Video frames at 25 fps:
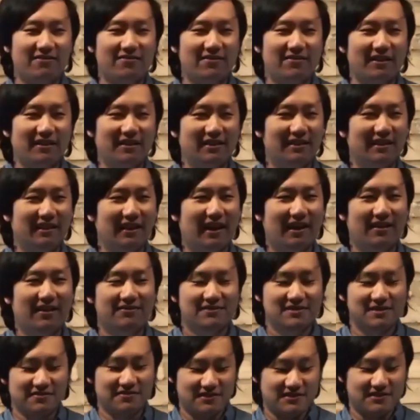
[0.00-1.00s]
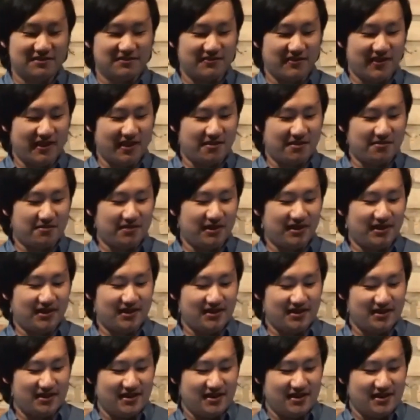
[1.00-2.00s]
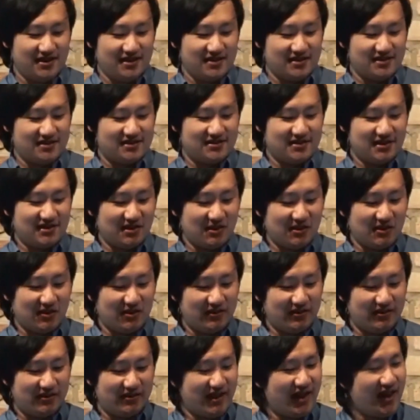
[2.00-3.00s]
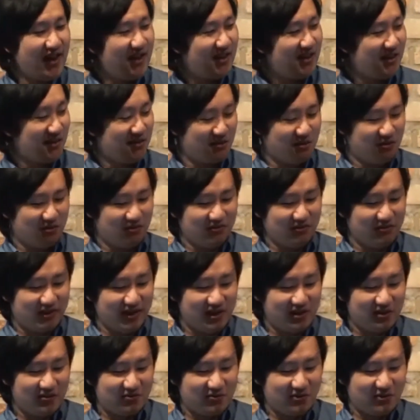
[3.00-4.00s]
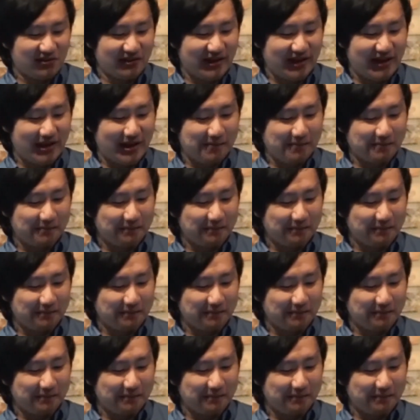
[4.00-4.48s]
and in the lives of his family. So thank you. Thank you for that.